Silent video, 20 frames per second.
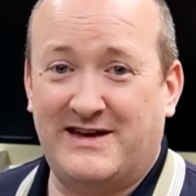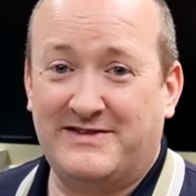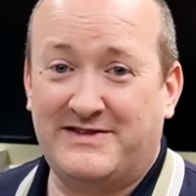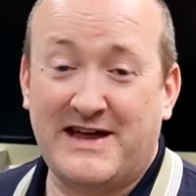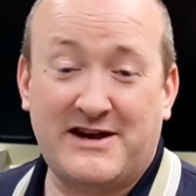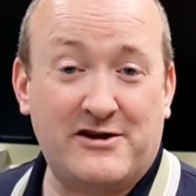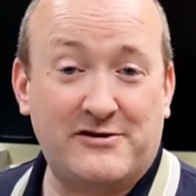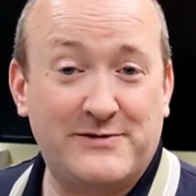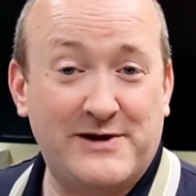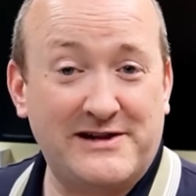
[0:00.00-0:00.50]

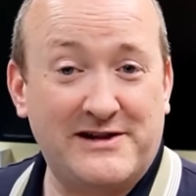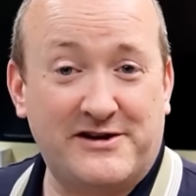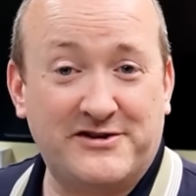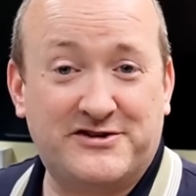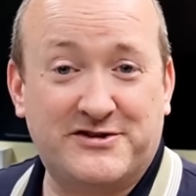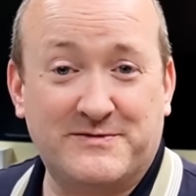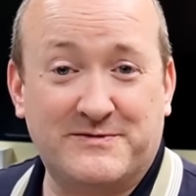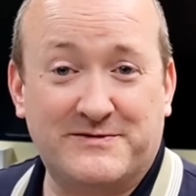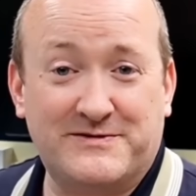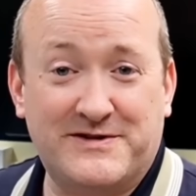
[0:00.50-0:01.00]
Then I
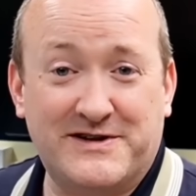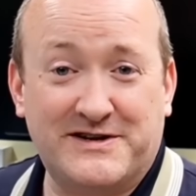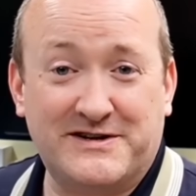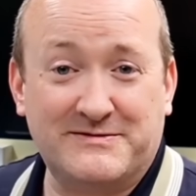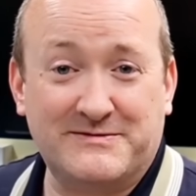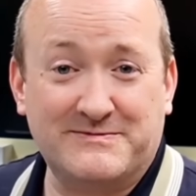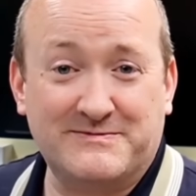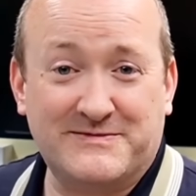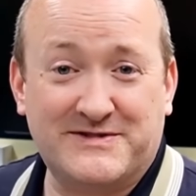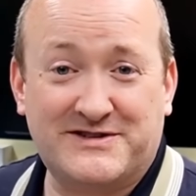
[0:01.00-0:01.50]
realised
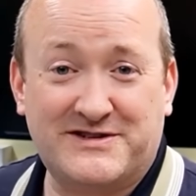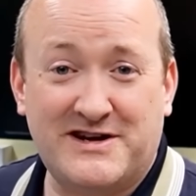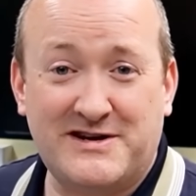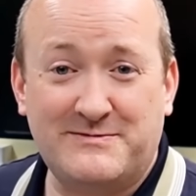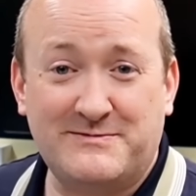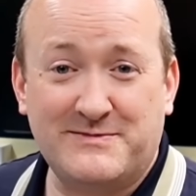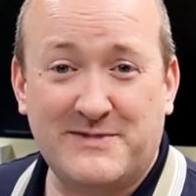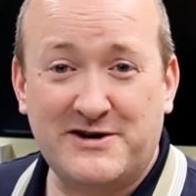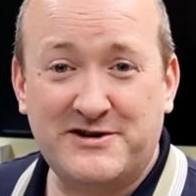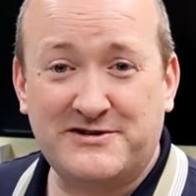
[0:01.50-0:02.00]
something.
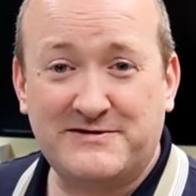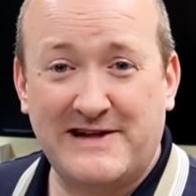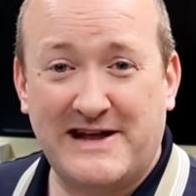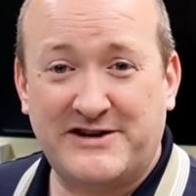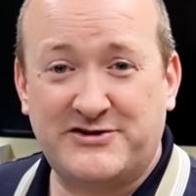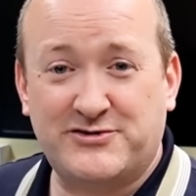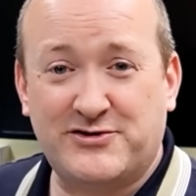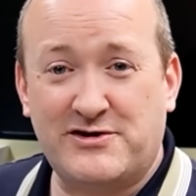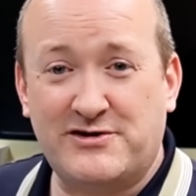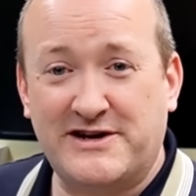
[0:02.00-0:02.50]
See, most
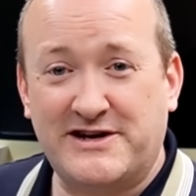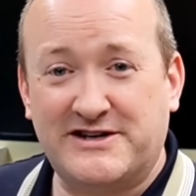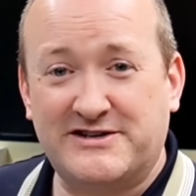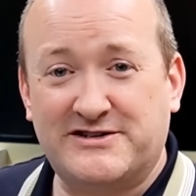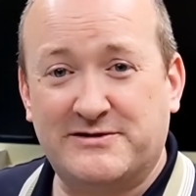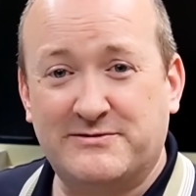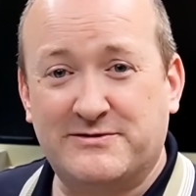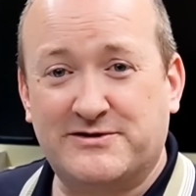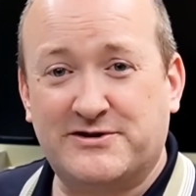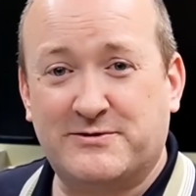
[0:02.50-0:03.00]

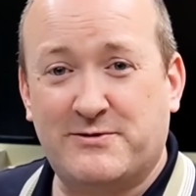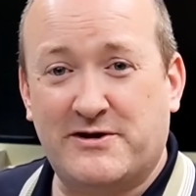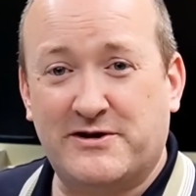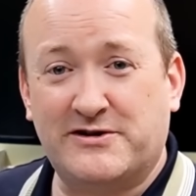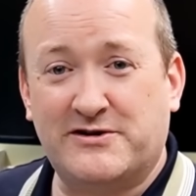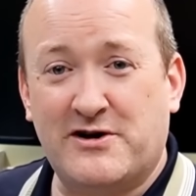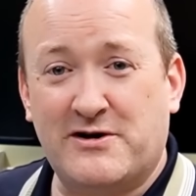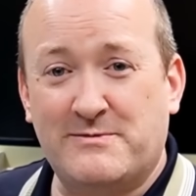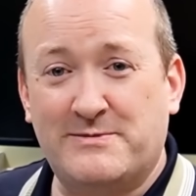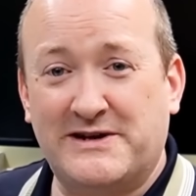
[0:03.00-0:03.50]
electronics looks
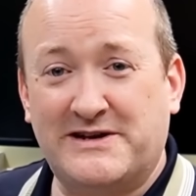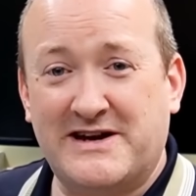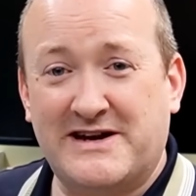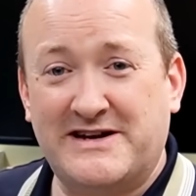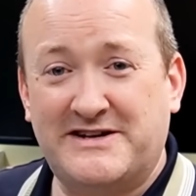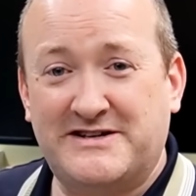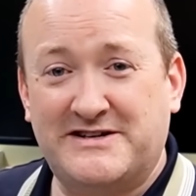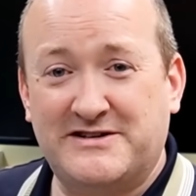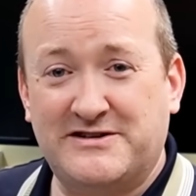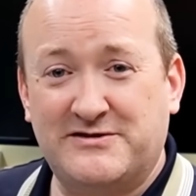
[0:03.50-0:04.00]
quite
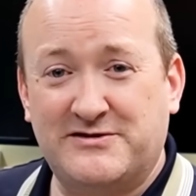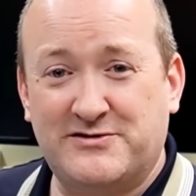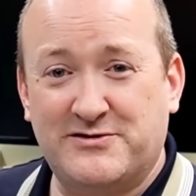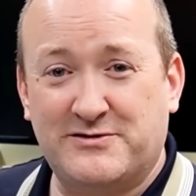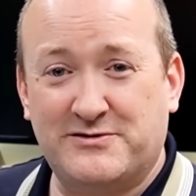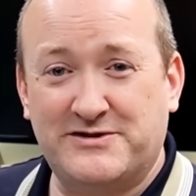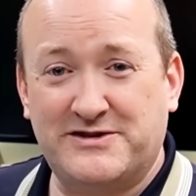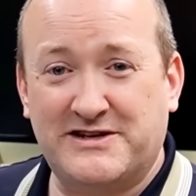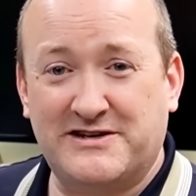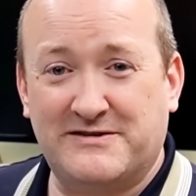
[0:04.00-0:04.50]
complicated and
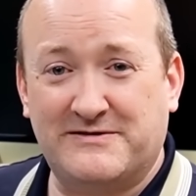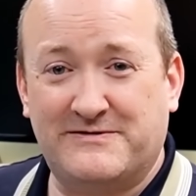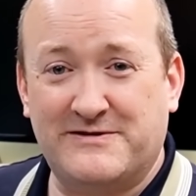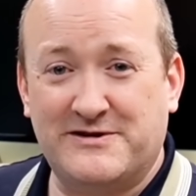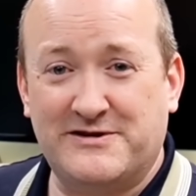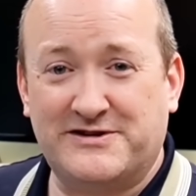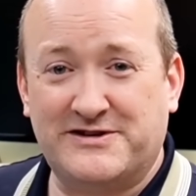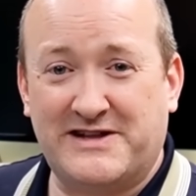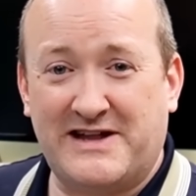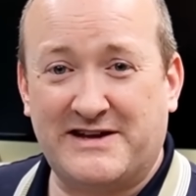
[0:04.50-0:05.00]
daunting at
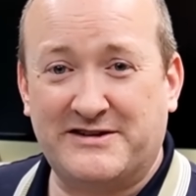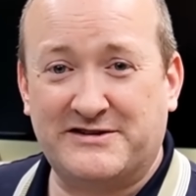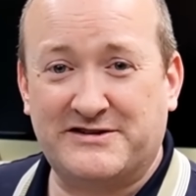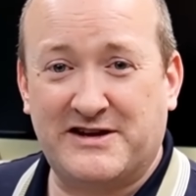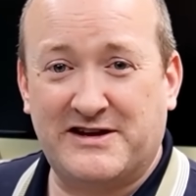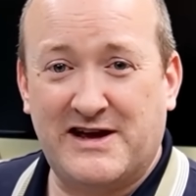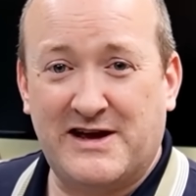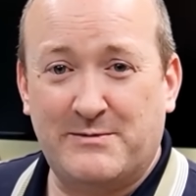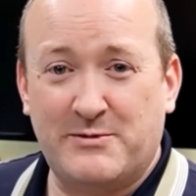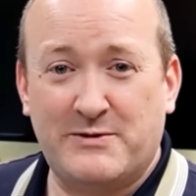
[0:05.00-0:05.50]
first
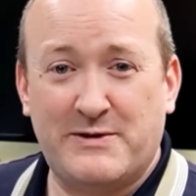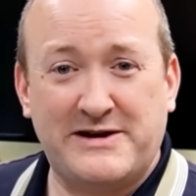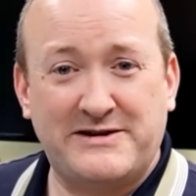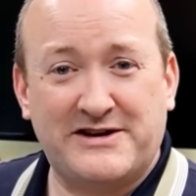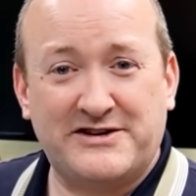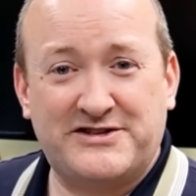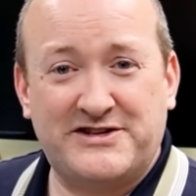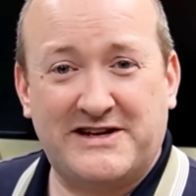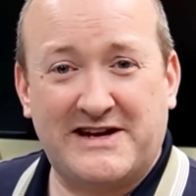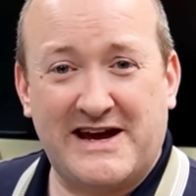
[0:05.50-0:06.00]
glance, but when
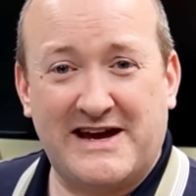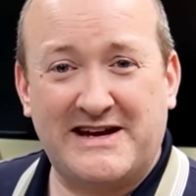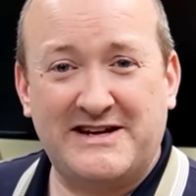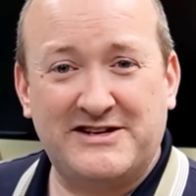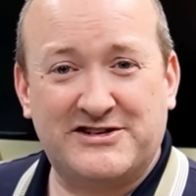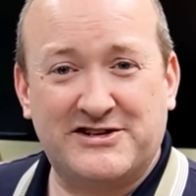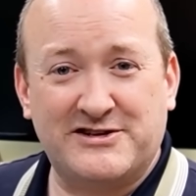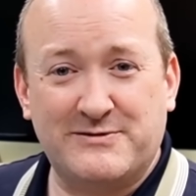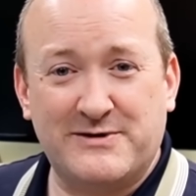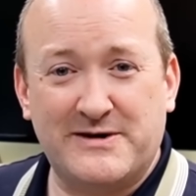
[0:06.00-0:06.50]
you actually get
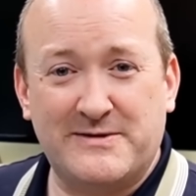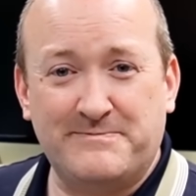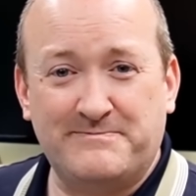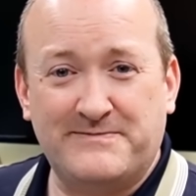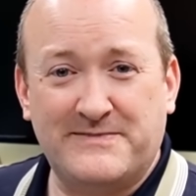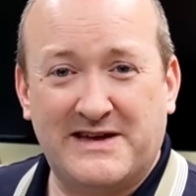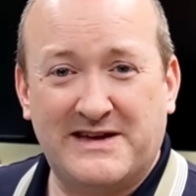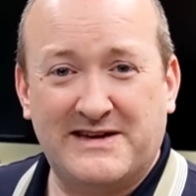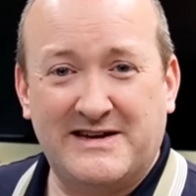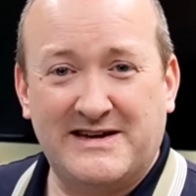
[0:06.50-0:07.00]
into it,
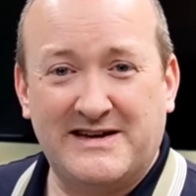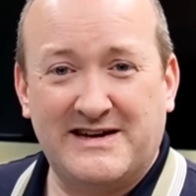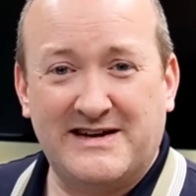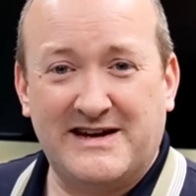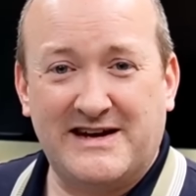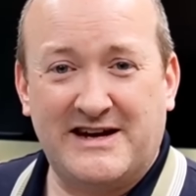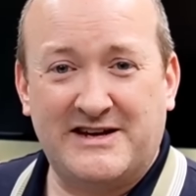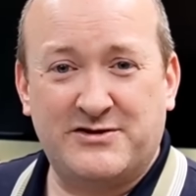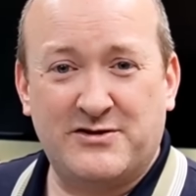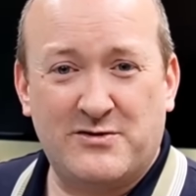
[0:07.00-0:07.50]

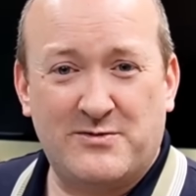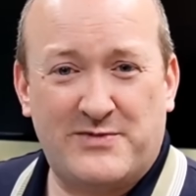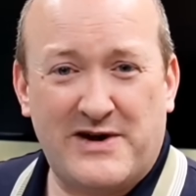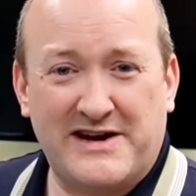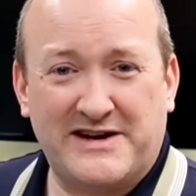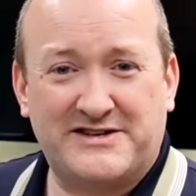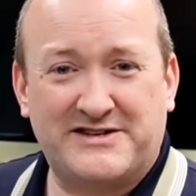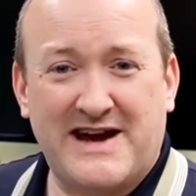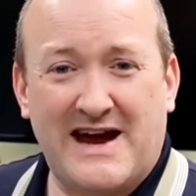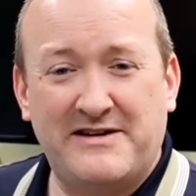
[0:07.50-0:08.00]
it all
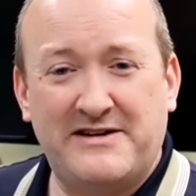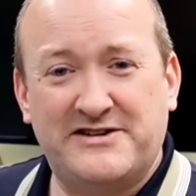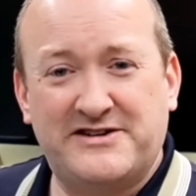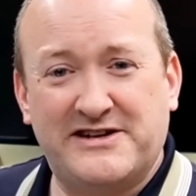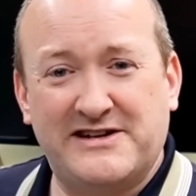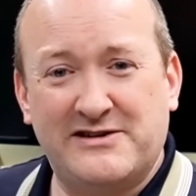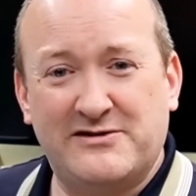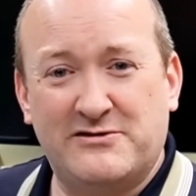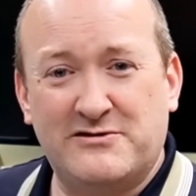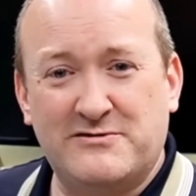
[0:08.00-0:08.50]
breaks down
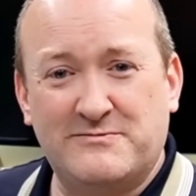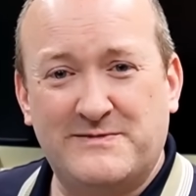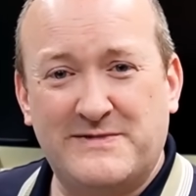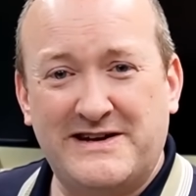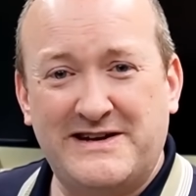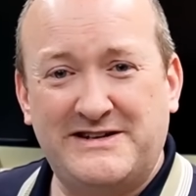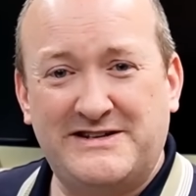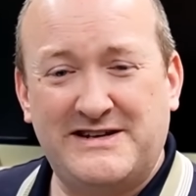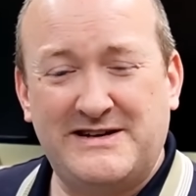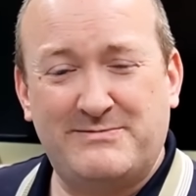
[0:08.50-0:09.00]
into little
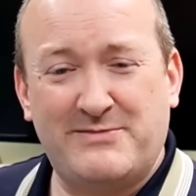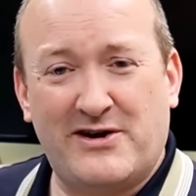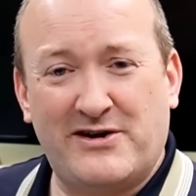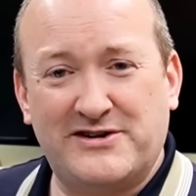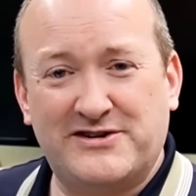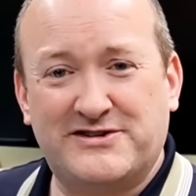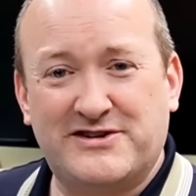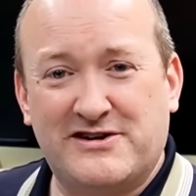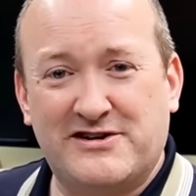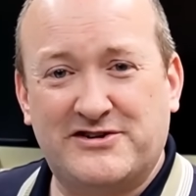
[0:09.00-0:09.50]
easy
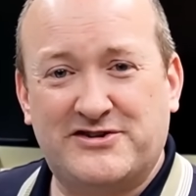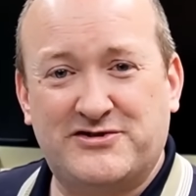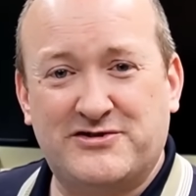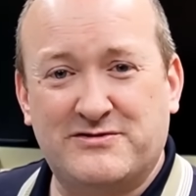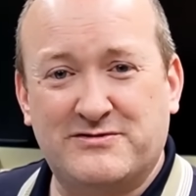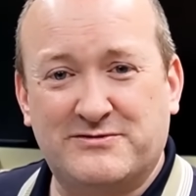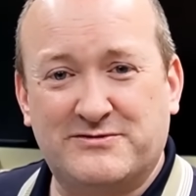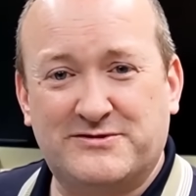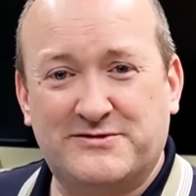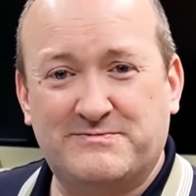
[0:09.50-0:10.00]
bite-sized
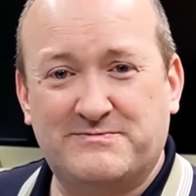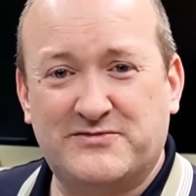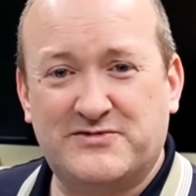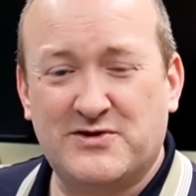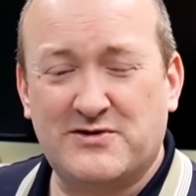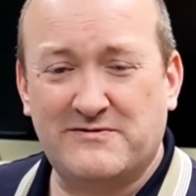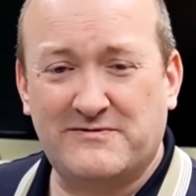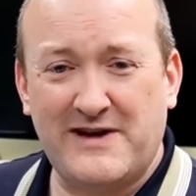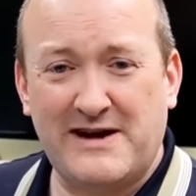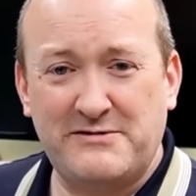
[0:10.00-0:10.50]
chunks. It's
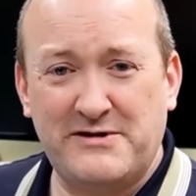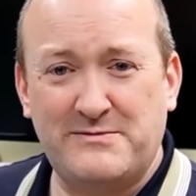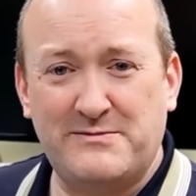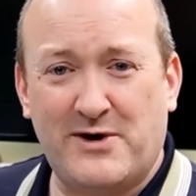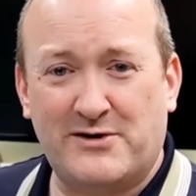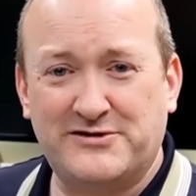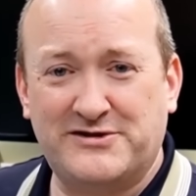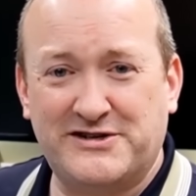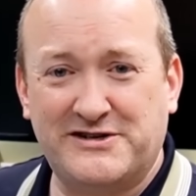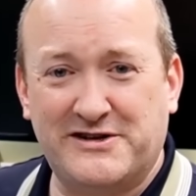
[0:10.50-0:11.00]
all very
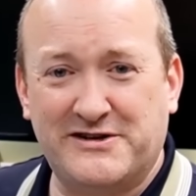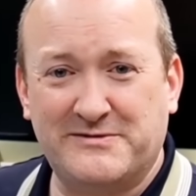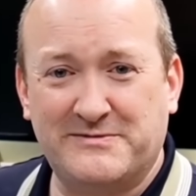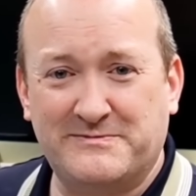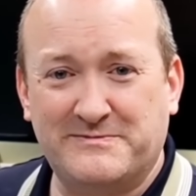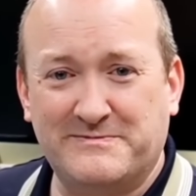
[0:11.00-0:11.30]
modular.